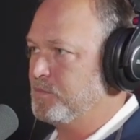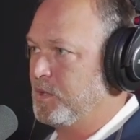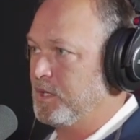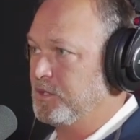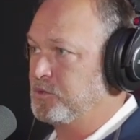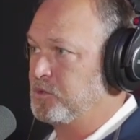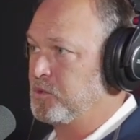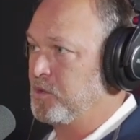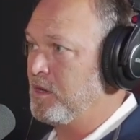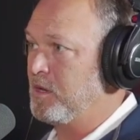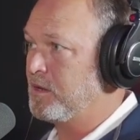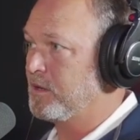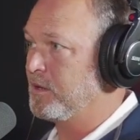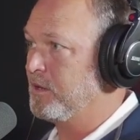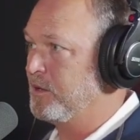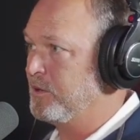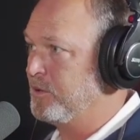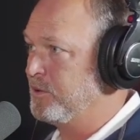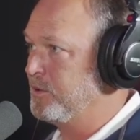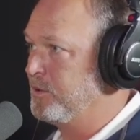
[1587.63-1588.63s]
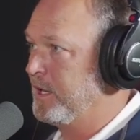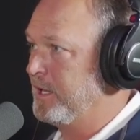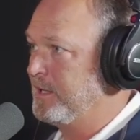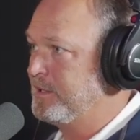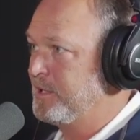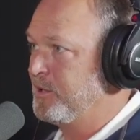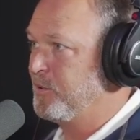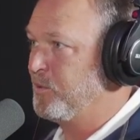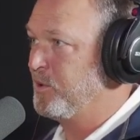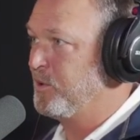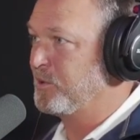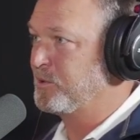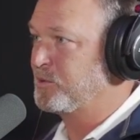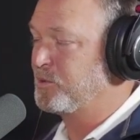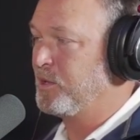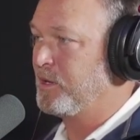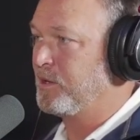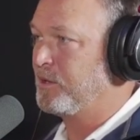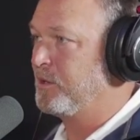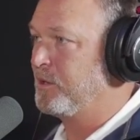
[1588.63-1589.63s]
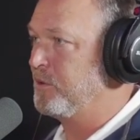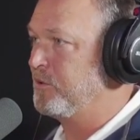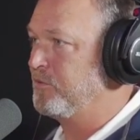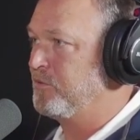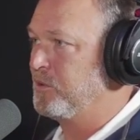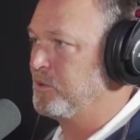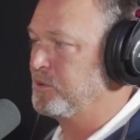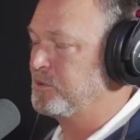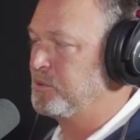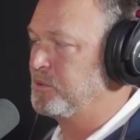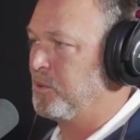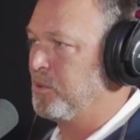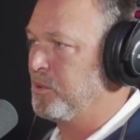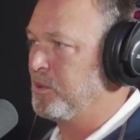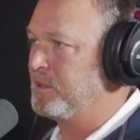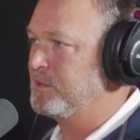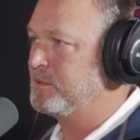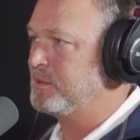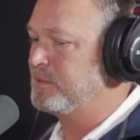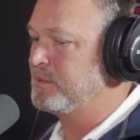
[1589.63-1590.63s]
a truckload, 18-wheeler truckload full of toys.